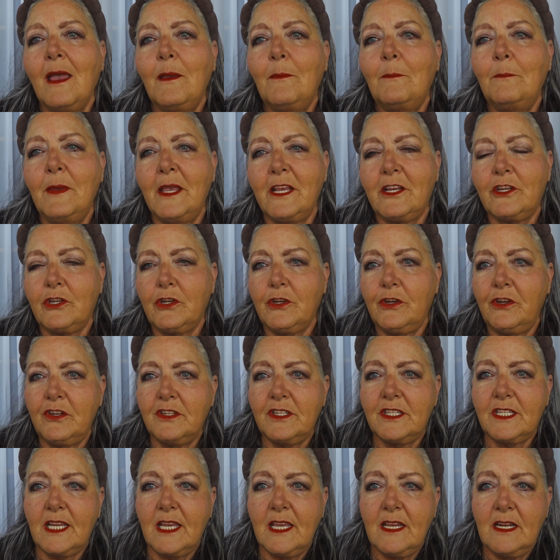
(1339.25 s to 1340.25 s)
Make sure
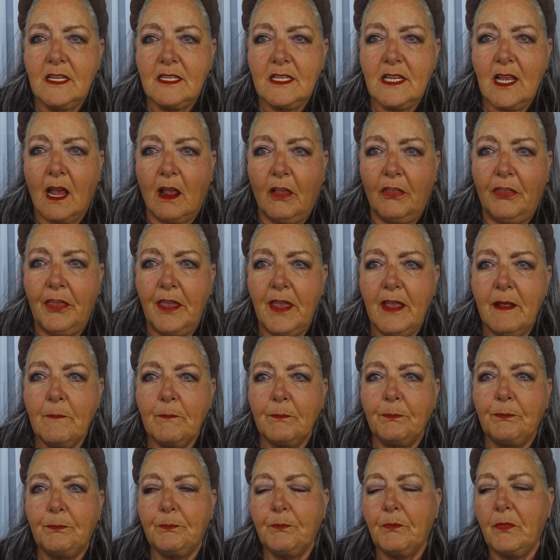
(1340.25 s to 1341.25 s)
your skin is
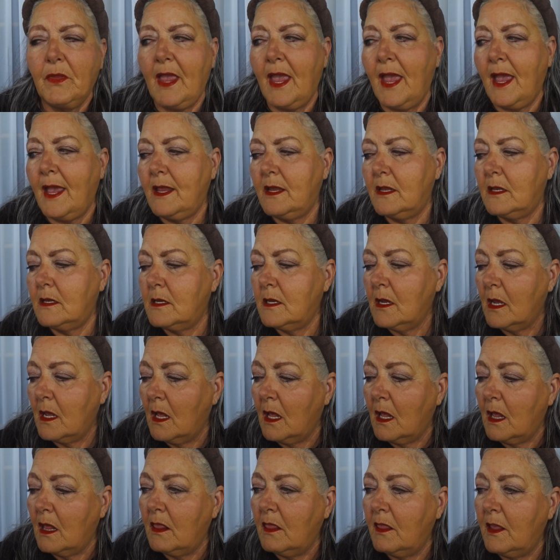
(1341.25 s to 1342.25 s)
healthy and
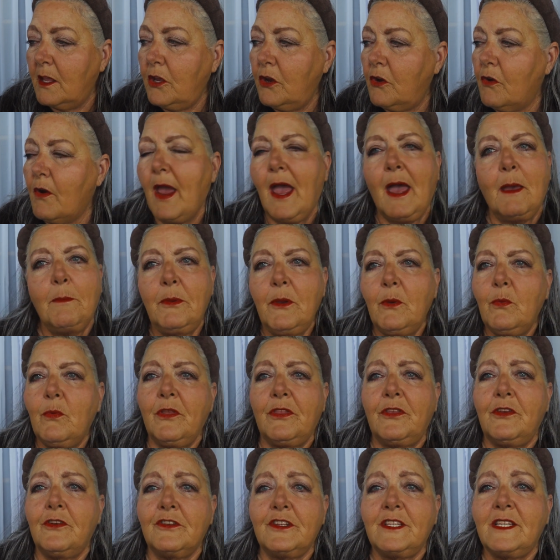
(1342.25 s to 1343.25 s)
that you're happy
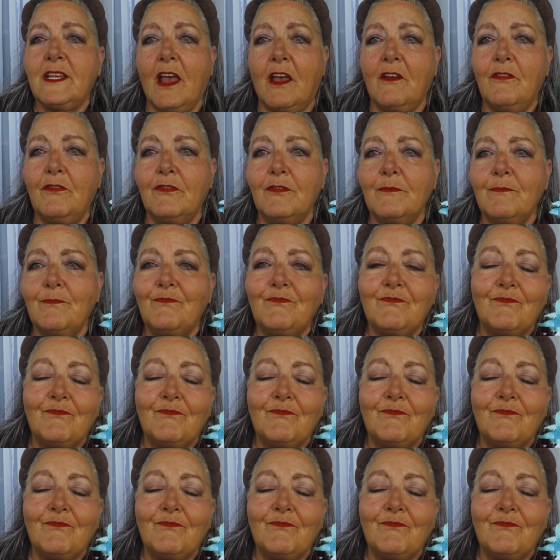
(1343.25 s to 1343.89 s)
with yourself.